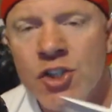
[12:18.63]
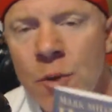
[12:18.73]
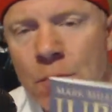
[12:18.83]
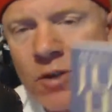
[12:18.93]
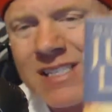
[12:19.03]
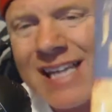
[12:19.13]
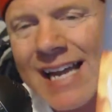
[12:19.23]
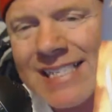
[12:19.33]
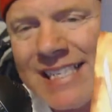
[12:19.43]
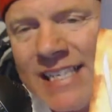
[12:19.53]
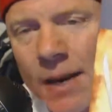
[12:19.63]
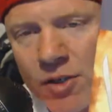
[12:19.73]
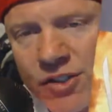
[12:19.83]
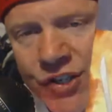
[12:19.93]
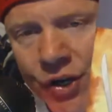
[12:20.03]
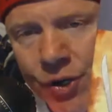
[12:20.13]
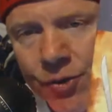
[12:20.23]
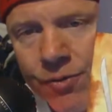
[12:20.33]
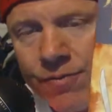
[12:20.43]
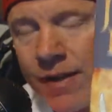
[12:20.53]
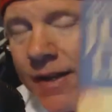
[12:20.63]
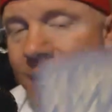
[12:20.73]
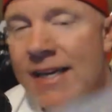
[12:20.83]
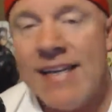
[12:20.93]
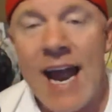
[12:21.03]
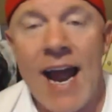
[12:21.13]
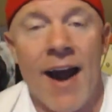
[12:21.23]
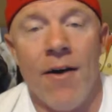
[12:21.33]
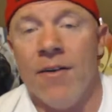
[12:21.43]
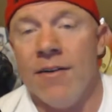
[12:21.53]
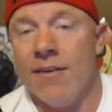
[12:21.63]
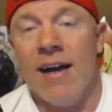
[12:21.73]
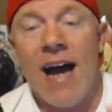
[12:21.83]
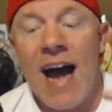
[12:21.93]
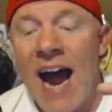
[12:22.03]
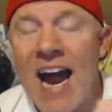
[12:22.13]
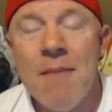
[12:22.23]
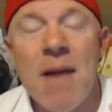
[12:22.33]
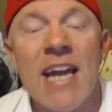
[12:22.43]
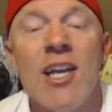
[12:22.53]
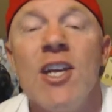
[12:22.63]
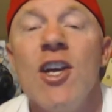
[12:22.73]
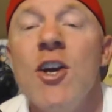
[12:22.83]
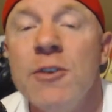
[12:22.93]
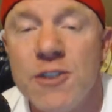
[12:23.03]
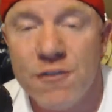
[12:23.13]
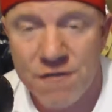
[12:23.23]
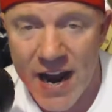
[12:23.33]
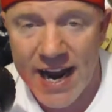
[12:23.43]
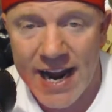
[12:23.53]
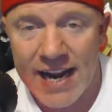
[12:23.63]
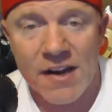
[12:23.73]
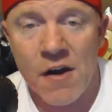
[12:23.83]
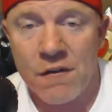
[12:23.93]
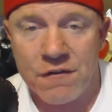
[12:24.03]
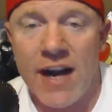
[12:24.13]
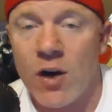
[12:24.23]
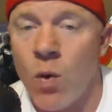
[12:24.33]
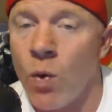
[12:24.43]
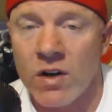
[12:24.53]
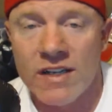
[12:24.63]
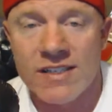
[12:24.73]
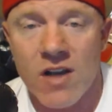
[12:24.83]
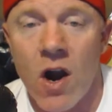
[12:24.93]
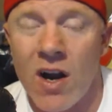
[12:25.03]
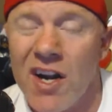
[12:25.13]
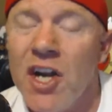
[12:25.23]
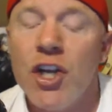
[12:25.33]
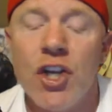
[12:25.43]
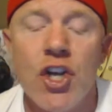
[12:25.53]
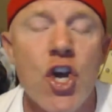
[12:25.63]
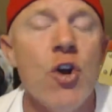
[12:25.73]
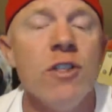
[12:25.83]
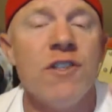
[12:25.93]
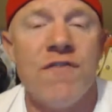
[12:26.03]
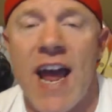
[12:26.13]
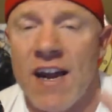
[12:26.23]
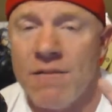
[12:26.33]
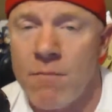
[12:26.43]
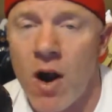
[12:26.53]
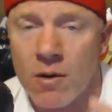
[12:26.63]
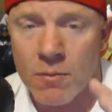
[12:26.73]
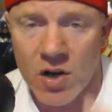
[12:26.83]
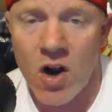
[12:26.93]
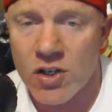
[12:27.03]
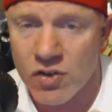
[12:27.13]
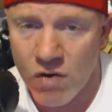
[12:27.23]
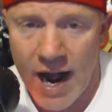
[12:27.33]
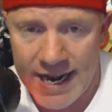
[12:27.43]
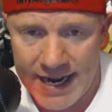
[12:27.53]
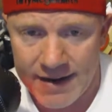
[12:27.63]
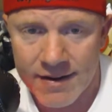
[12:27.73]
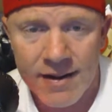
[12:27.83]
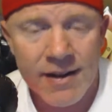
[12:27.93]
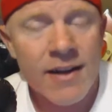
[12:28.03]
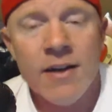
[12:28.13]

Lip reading: Jupiter's Legacy number 2. Now, I am a huge fan of Frank Quarterly's art, huge fan of Mark Millar's writing.